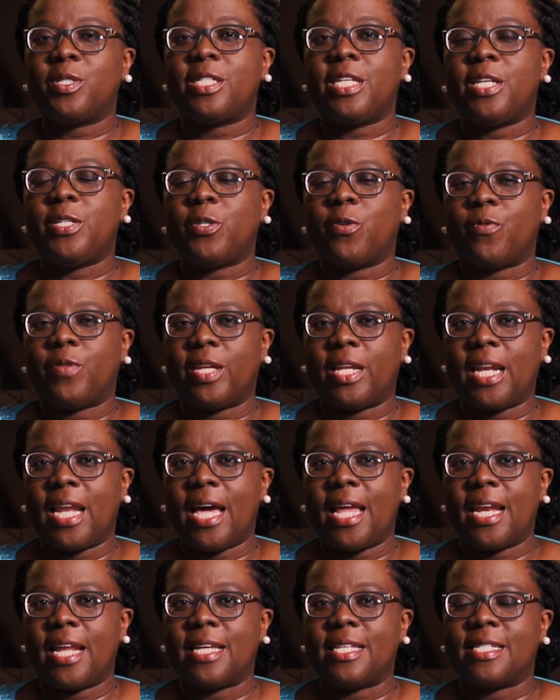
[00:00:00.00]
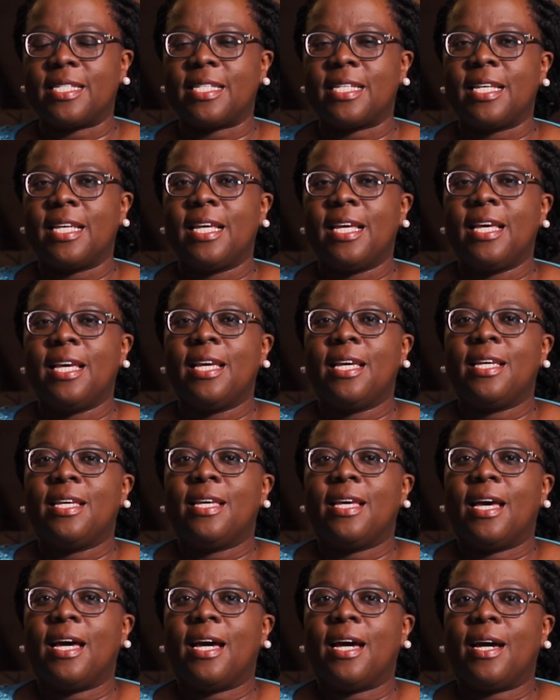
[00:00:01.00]
stage of the learners,
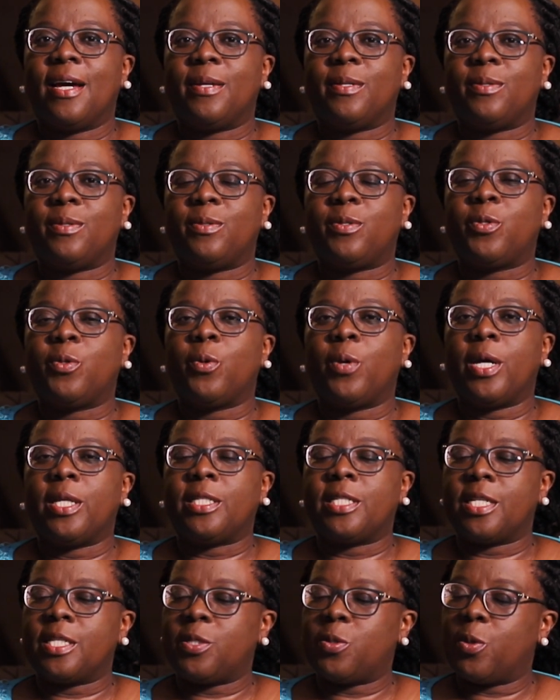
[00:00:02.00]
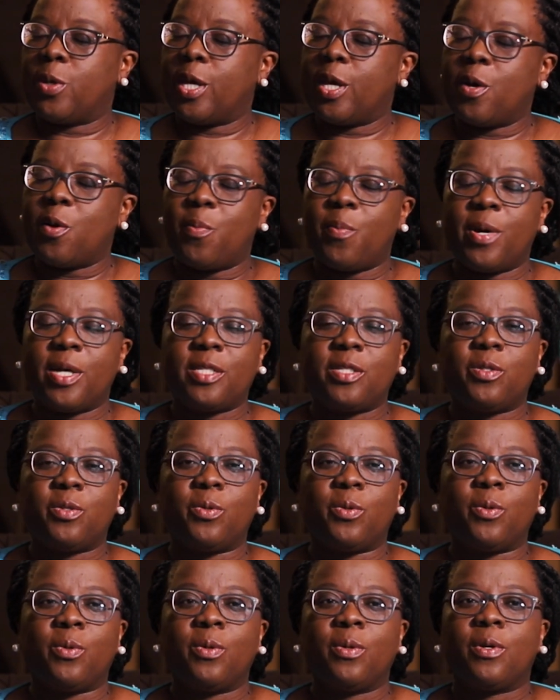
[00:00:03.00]
to help us
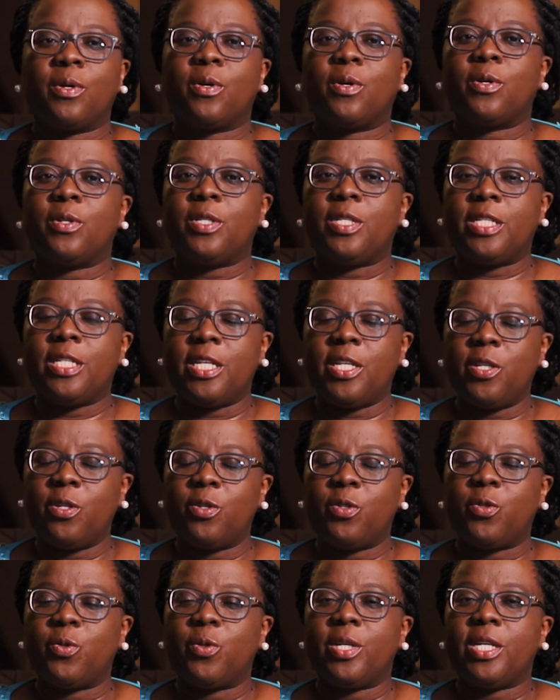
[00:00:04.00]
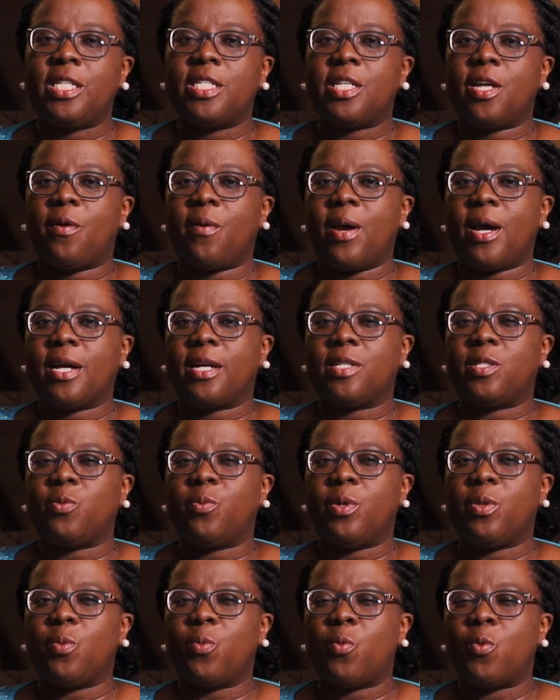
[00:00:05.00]
to continue to
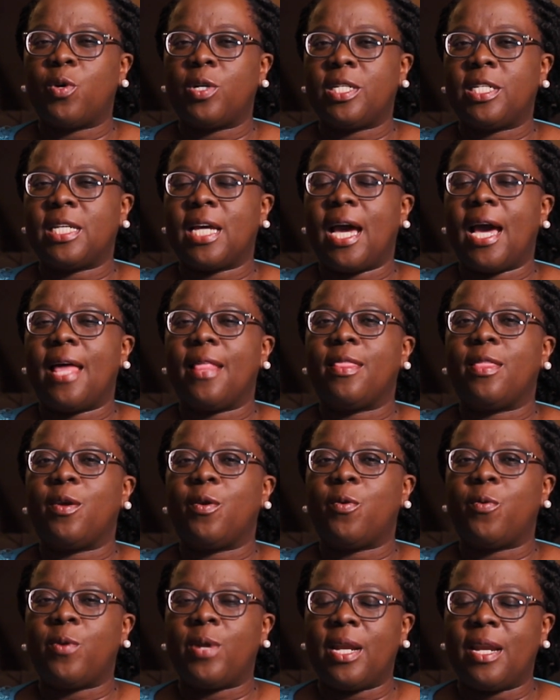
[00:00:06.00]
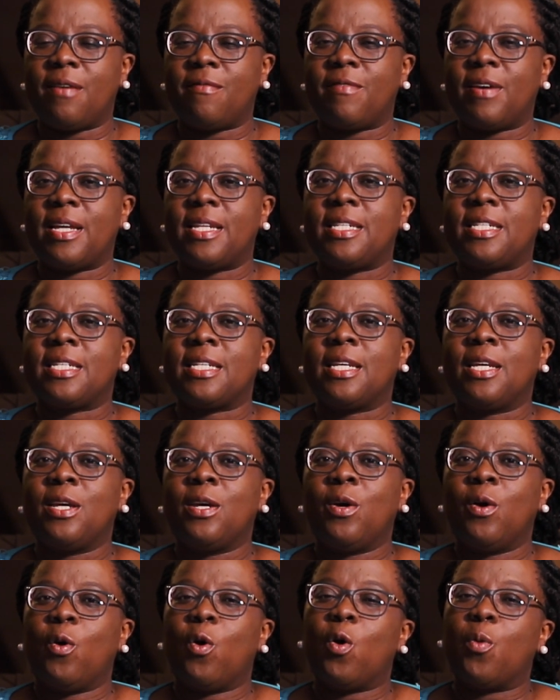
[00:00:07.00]
interact with what are the relevant
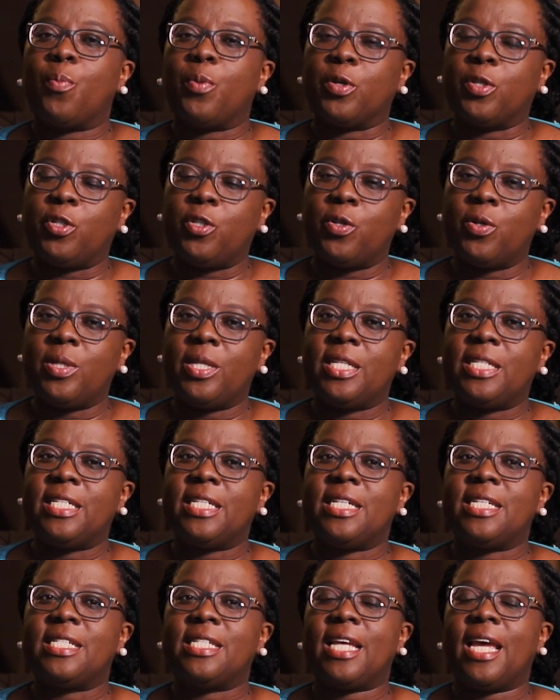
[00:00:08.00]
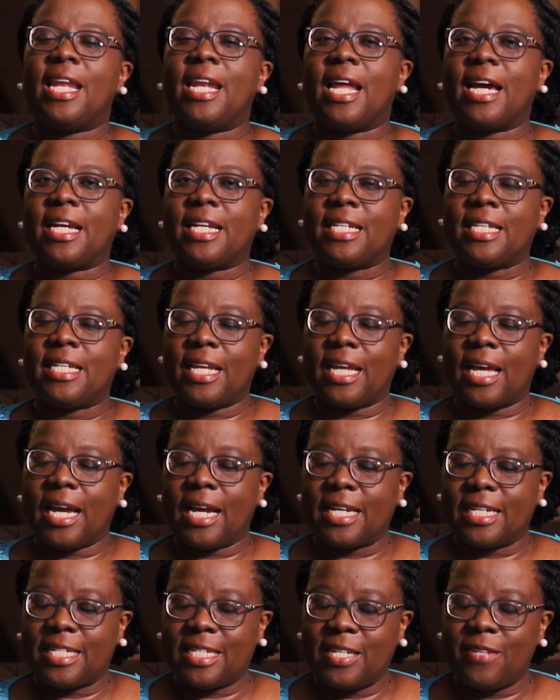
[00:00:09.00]
opportunities and
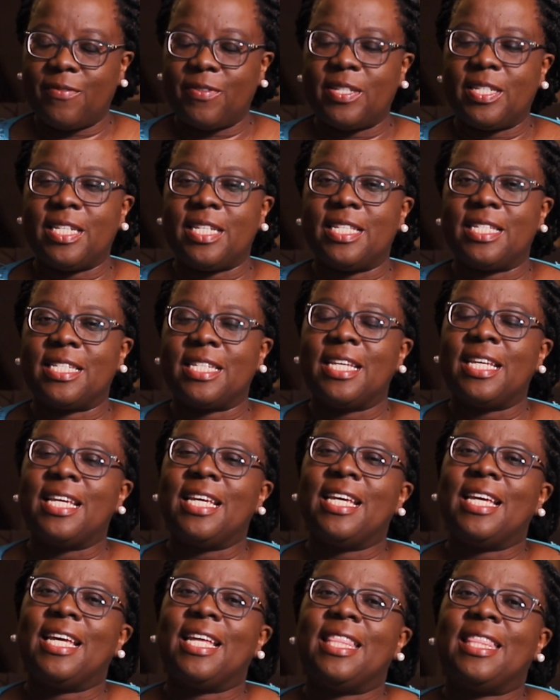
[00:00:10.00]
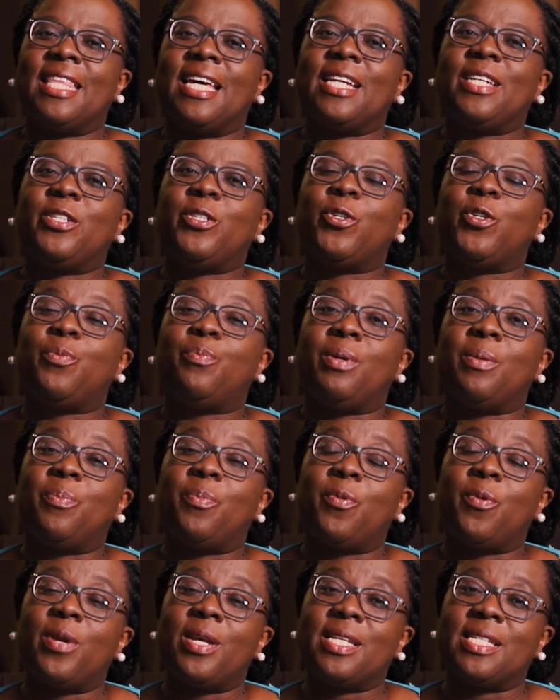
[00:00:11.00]
activities that should be
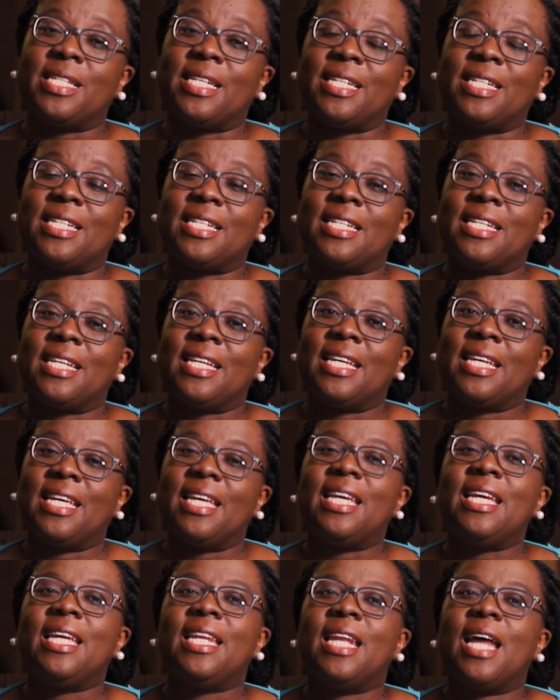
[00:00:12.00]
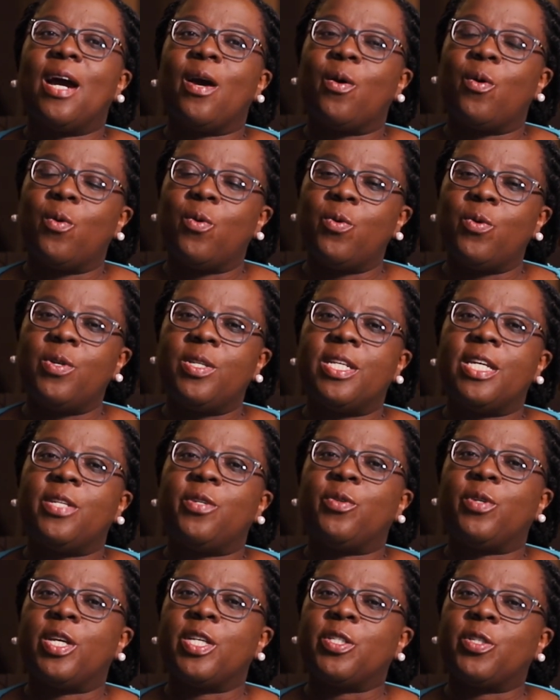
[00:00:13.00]
present in a good
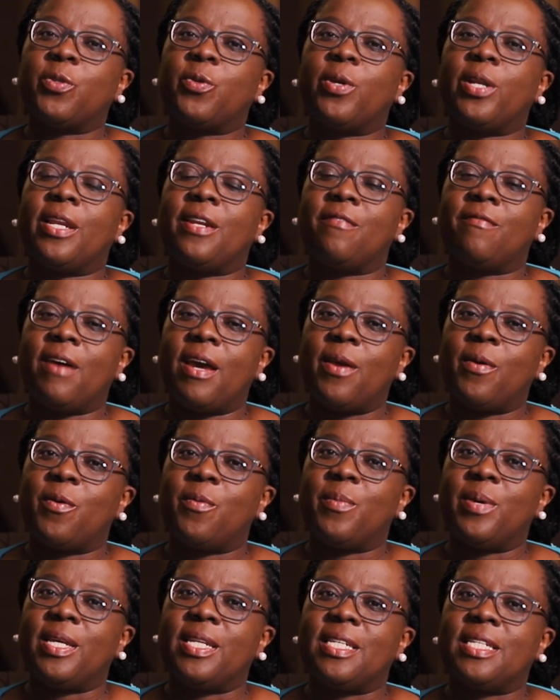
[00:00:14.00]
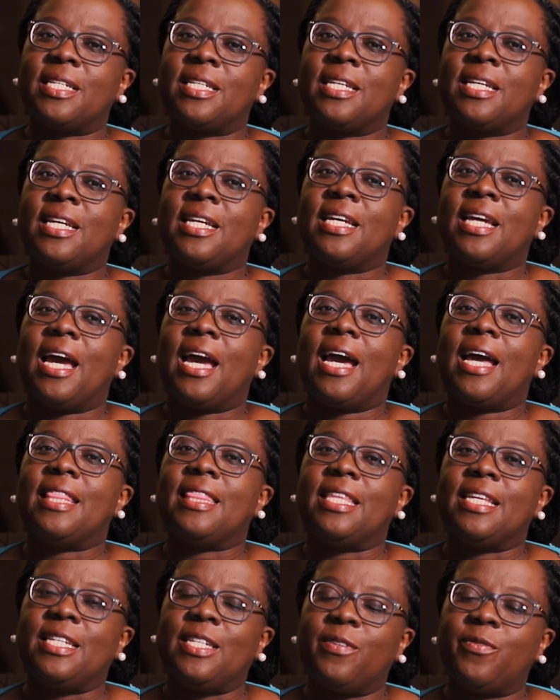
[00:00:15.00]
educational environment
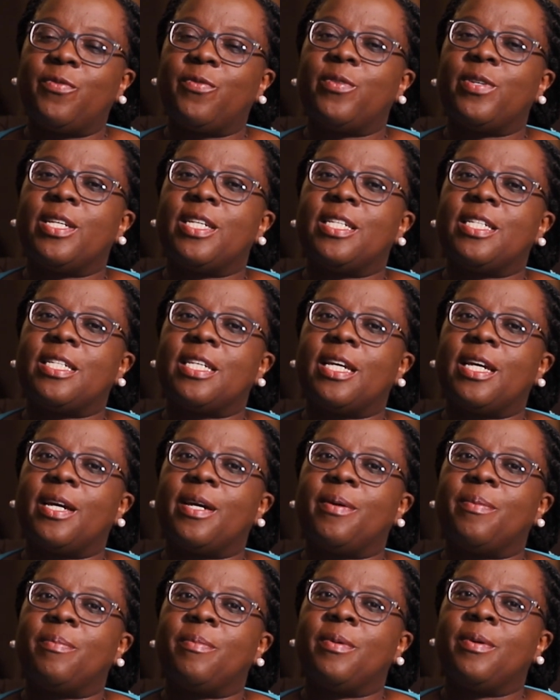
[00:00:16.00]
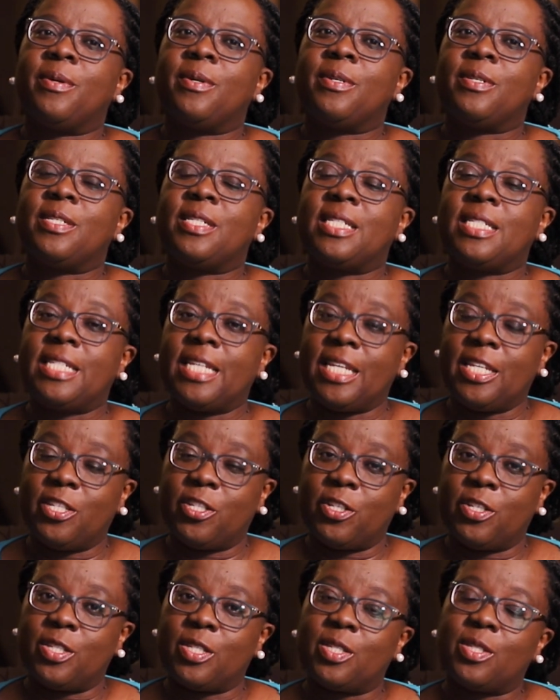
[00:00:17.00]
at the different
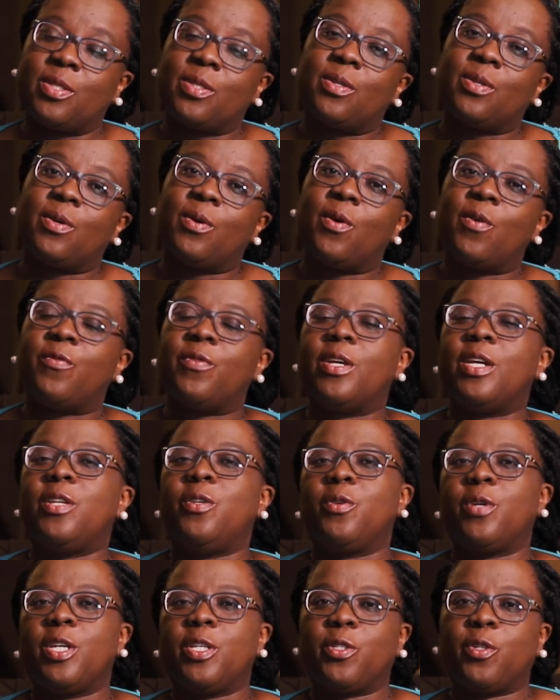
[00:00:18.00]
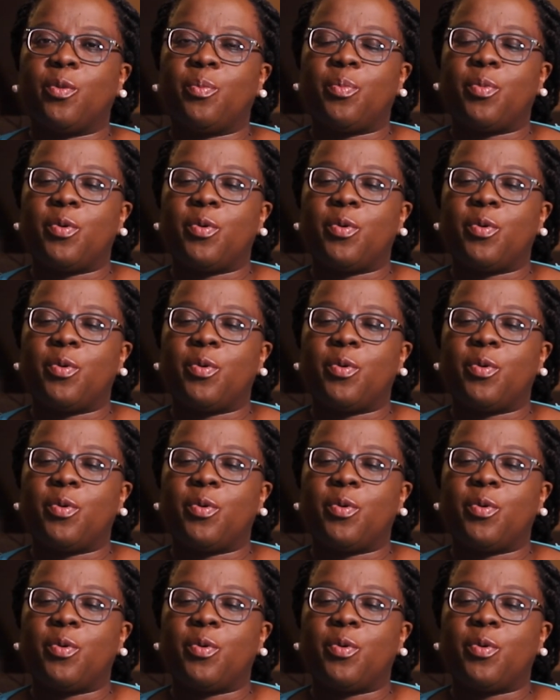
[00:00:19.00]
stages of the education